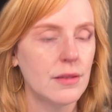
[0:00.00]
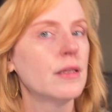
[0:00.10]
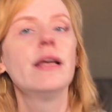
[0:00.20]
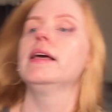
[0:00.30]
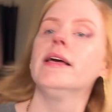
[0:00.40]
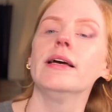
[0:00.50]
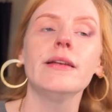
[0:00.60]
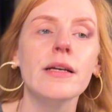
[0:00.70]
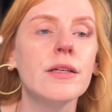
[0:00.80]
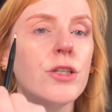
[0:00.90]
And
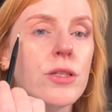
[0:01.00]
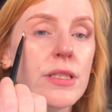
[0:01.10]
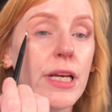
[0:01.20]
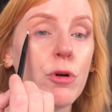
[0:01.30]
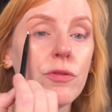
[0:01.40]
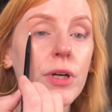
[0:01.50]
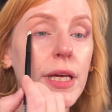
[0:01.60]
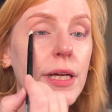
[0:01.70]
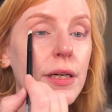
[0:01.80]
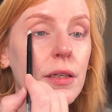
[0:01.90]
do the same over
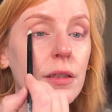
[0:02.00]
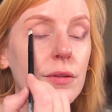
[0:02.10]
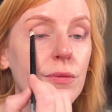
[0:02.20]
here.